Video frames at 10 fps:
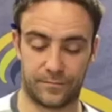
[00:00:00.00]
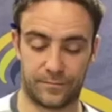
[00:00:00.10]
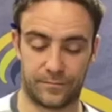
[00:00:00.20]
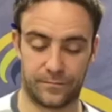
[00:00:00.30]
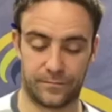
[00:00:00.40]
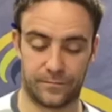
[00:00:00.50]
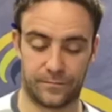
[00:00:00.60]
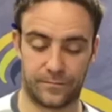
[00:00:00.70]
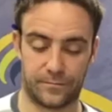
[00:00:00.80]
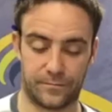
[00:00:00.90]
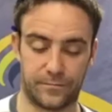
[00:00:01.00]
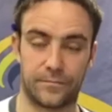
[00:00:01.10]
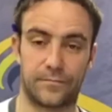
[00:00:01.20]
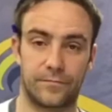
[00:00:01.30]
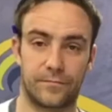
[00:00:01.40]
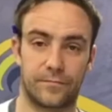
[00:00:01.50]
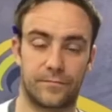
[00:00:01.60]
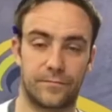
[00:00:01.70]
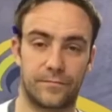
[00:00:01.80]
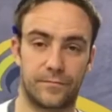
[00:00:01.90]

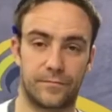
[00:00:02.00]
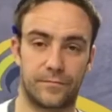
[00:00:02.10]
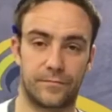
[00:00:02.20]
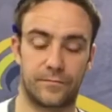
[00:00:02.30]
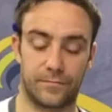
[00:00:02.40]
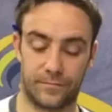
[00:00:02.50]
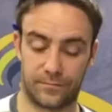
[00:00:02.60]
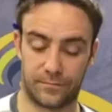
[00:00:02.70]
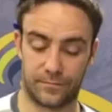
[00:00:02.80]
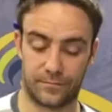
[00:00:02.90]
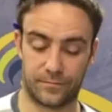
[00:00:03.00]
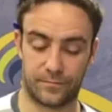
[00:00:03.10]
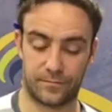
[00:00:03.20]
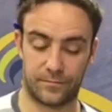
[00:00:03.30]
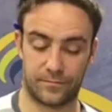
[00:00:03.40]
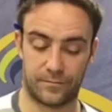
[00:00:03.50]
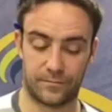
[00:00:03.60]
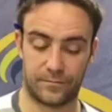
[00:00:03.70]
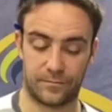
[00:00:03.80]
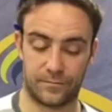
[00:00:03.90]

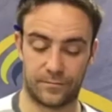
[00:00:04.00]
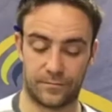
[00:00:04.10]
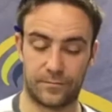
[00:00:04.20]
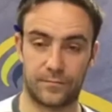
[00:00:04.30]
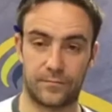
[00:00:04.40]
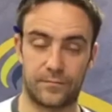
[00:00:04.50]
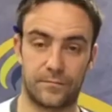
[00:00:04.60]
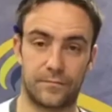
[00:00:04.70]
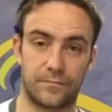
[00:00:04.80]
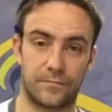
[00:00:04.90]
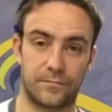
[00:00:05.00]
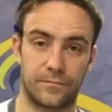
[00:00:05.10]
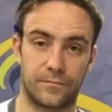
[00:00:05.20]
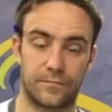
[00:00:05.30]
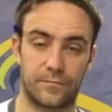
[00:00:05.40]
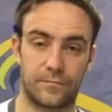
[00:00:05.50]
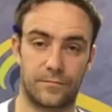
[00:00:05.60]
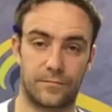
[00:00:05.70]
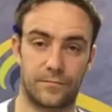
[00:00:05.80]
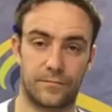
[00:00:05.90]

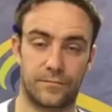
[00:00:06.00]
The person shown says nothing.